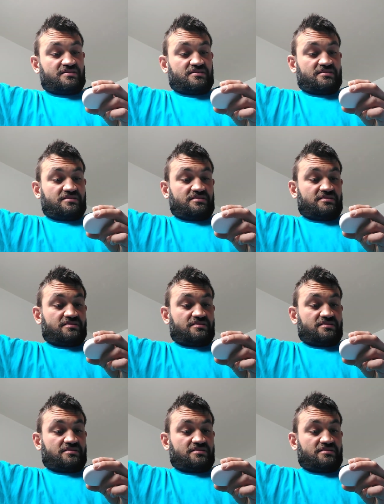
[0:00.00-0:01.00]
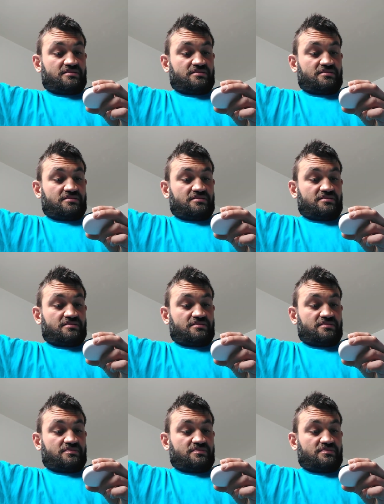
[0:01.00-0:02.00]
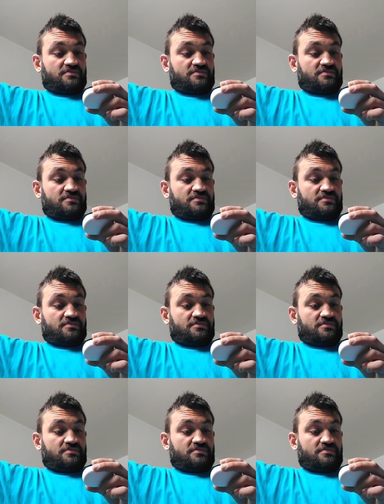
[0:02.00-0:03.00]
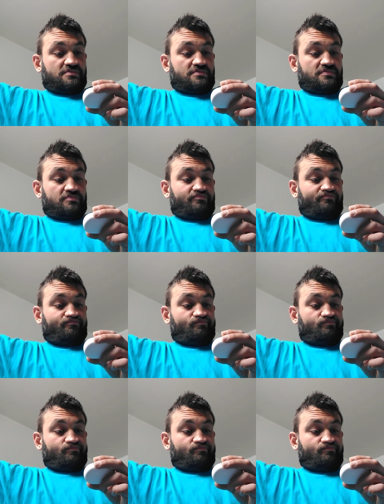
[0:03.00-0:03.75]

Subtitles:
[no speech]